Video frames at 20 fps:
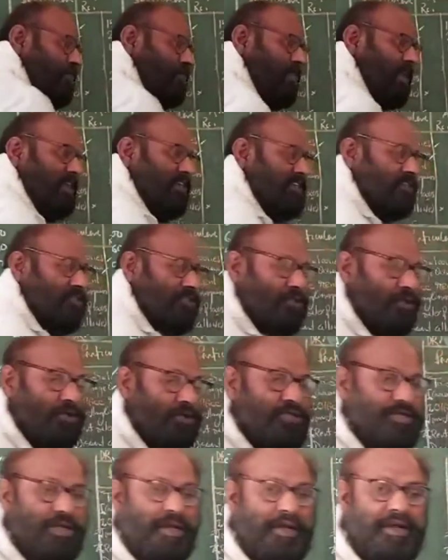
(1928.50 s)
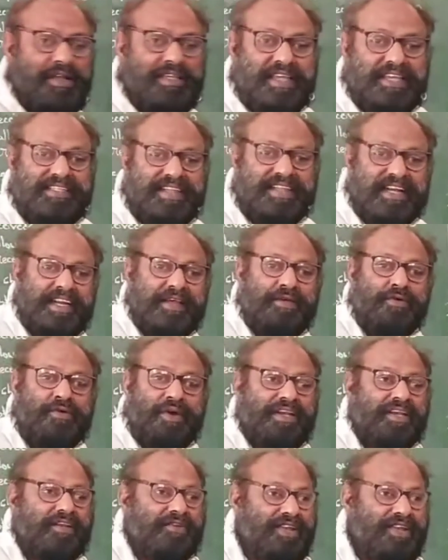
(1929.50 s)
Then those yesterday,
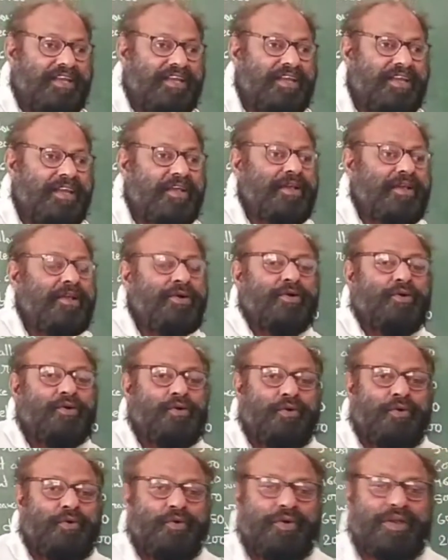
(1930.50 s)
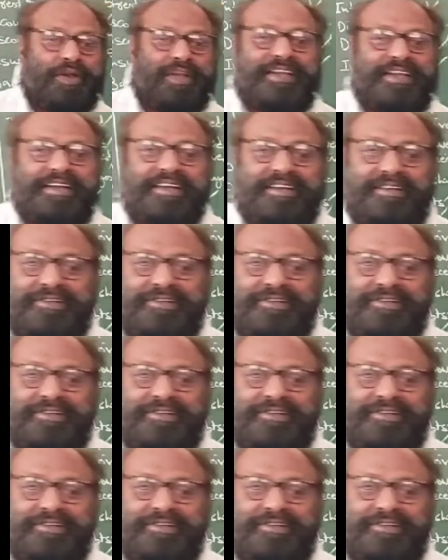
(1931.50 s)
what we did, we